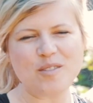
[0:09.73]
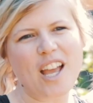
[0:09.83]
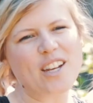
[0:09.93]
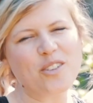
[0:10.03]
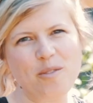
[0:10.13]

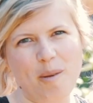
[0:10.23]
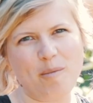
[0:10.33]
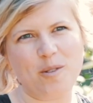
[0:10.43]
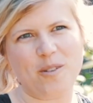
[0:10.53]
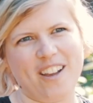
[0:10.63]
I don't
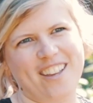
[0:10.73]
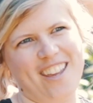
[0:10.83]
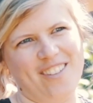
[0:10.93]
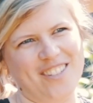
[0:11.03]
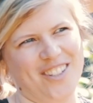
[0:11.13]
remember why I
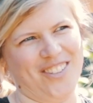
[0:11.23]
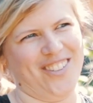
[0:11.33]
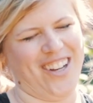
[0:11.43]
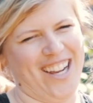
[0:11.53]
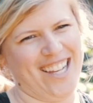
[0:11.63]
came to
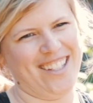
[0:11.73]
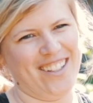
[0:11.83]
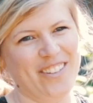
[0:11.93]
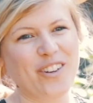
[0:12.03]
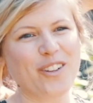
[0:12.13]
Royal
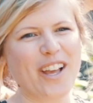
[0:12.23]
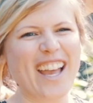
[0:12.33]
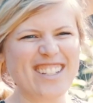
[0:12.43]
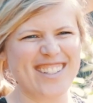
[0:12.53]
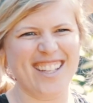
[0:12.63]
Oak. Well, I
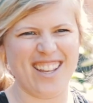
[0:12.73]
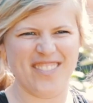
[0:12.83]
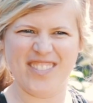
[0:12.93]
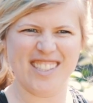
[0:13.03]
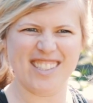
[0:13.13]
actually came
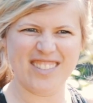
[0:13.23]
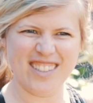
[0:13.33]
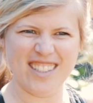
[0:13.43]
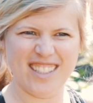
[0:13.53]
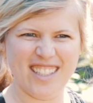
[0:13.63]
because of...
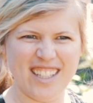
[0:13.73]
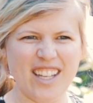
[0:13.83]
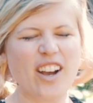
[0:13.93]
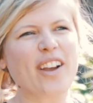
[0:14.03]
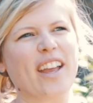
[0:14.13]

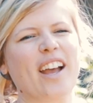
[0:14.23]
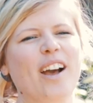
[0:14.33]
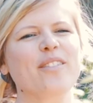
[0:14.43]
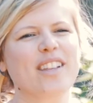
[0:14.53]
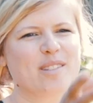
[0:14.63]
Okay,
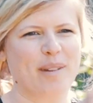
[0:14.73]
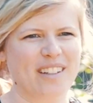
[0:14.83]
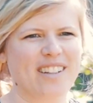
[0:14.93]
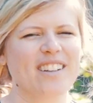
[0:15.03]
that's better.